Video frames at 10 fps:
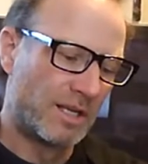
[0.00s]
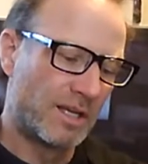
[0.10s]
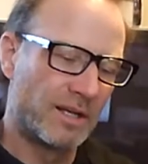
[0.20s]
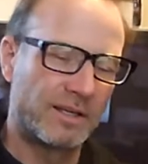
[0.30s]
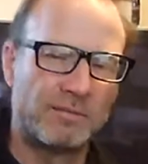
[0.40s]

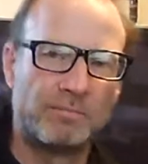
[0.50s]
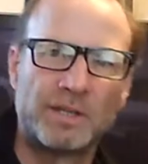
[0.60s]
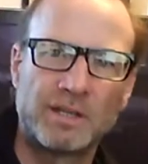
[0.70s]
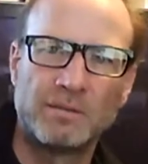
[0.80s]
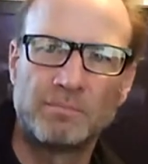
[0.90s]
I can
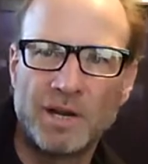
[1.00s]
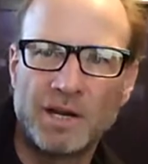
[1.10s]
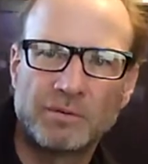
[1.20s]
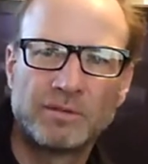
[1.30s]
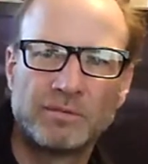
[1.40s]
pick up
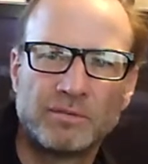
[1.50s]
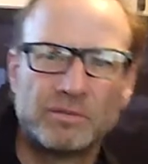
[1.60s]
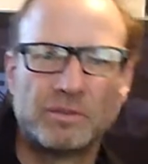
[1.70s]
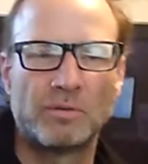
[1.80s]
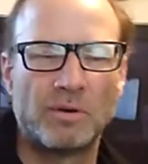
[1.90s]
power. You
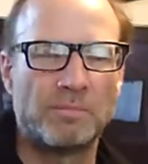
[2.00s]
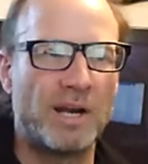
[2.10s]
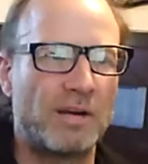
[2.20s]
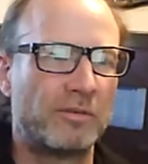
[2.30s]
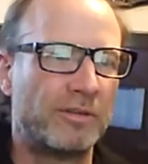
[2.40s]
should know what
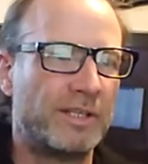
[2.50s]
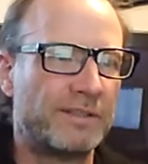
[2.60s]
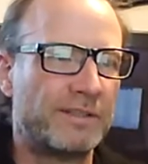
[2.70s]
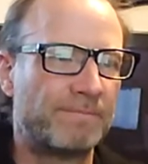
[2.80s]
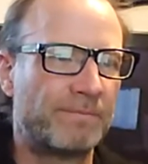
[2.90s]
power
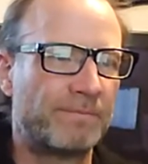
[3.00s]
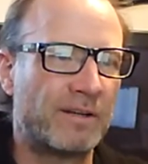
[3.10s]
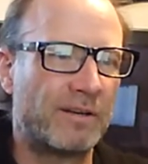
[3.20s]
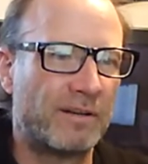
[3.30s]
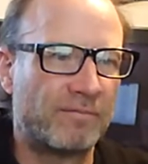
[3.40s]
is.
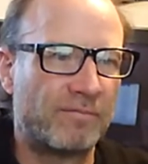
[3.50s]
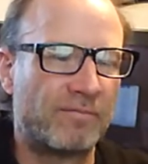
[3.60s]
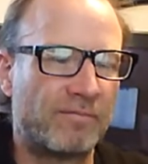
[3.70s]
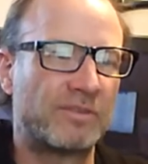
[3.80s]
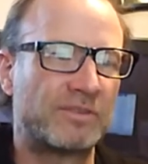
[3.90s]

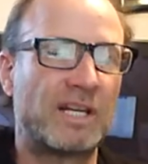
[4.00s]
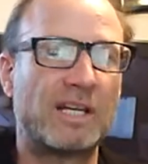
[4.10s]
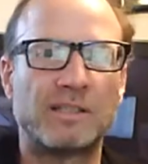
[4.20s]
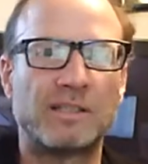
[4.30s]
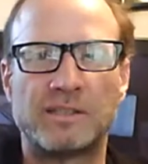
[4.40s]
For
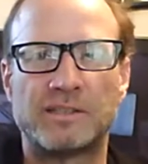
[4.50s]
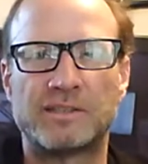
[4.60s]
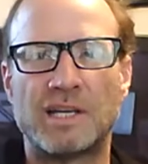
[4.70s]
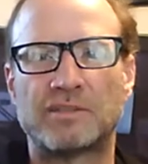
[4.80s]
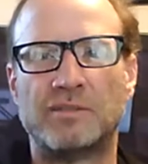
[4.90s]
cycling, it's
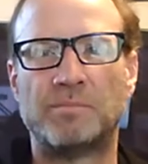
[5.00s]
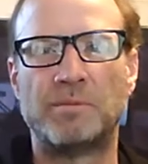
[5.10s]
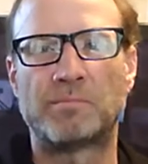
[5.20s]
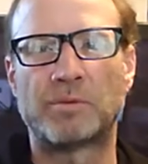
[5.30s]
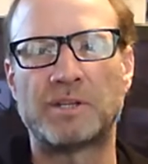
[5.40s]
actually
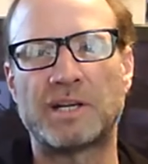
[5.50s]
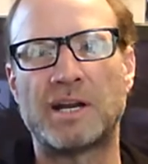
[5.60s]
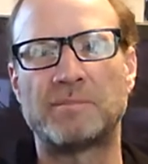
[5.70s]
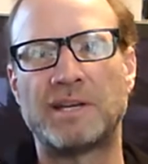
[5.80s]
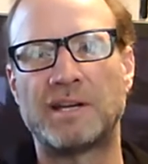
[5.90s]
been pretty
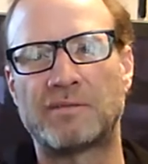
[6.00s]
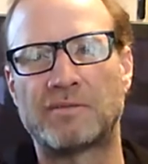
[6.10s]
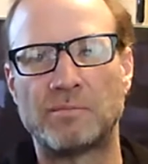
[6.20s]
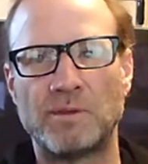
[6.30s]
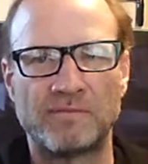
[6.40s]
common now
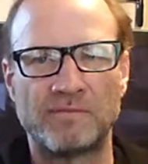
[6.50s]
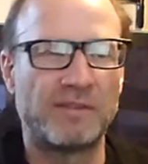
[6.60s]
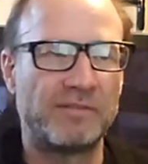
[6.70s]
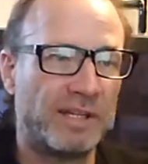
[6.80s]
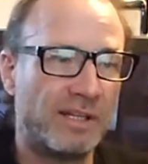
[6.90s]
for about
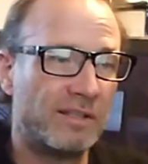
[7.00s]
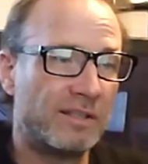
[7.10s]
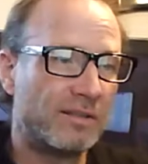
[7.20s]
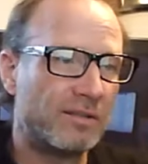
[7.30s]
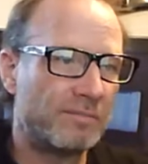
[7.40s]
5 to 8
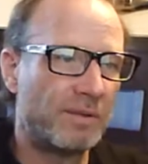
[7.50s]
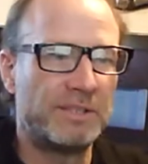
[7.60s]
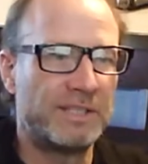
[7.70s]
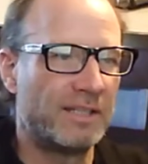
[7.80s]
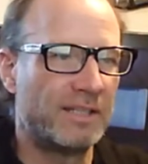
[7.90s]
years, maybe
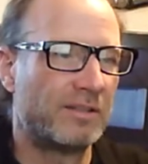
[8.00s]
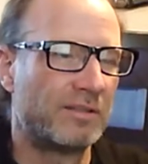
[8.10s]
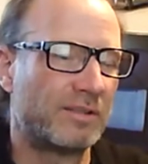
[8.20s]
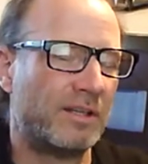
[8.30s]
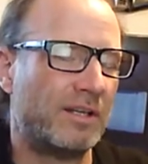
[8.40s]
10 years,